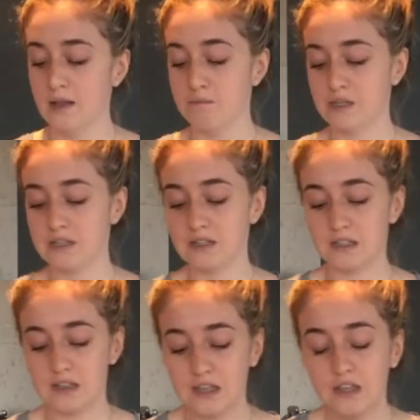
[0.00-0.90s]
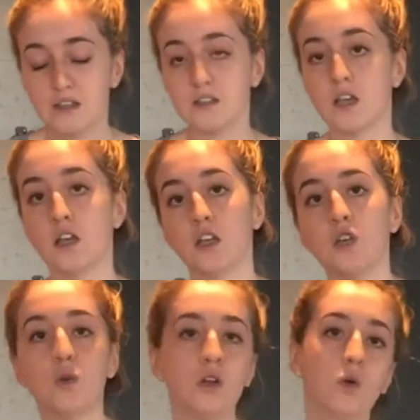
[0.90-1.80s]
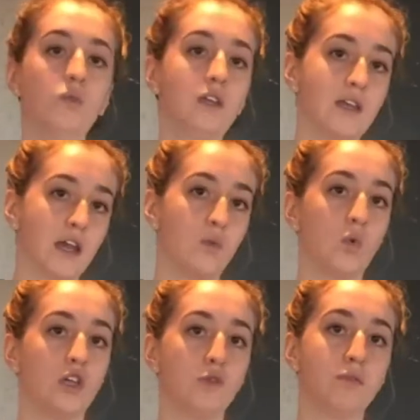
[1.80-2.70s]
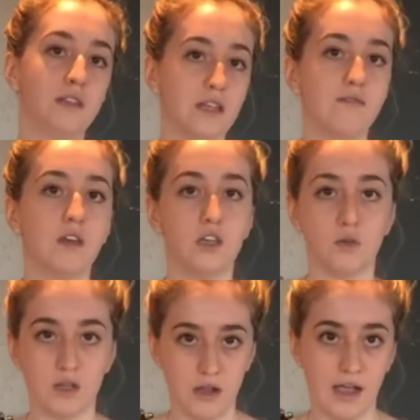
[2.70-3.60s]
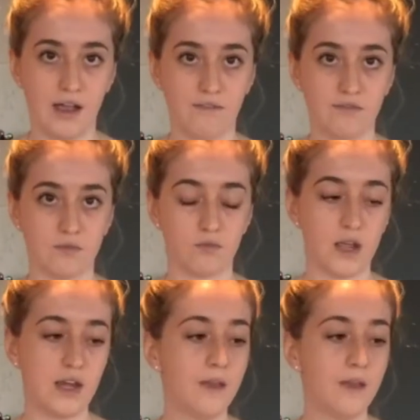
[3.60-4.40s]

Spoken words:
Because the thing is, you can only get what you believe that you can have, right?